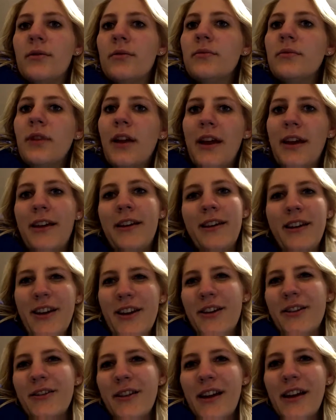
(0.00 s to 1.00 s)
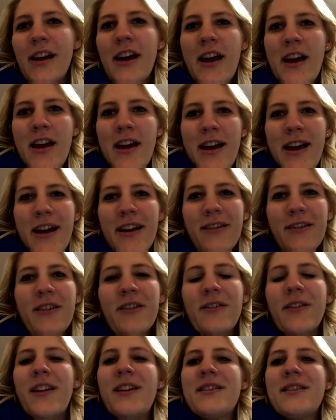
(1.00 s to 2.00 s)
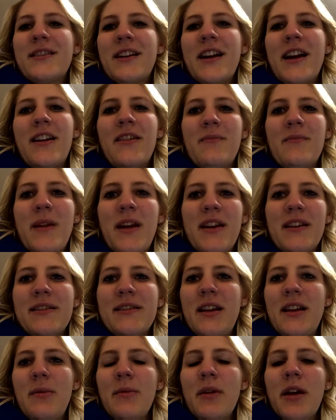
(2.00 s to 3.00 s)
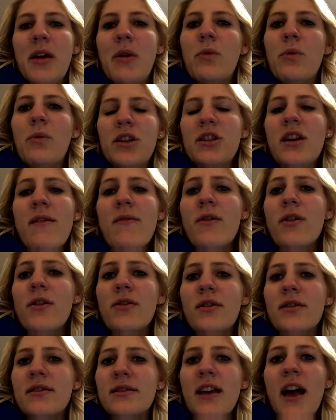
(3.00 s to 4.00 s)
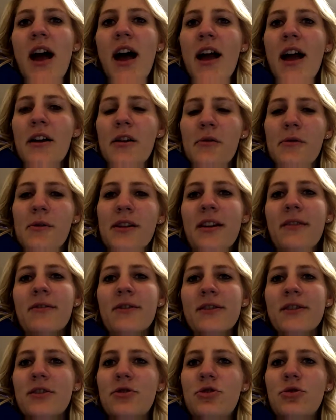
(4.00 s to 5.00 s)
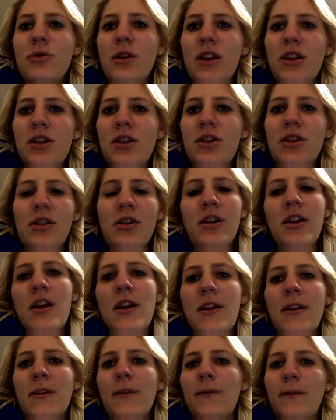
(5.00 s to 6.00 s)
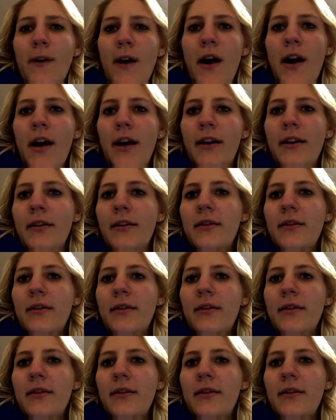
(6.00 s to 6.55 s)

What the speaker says: like like I don't know, they just kind of made it seem like whichever you decide or whatever situation you're in is fine.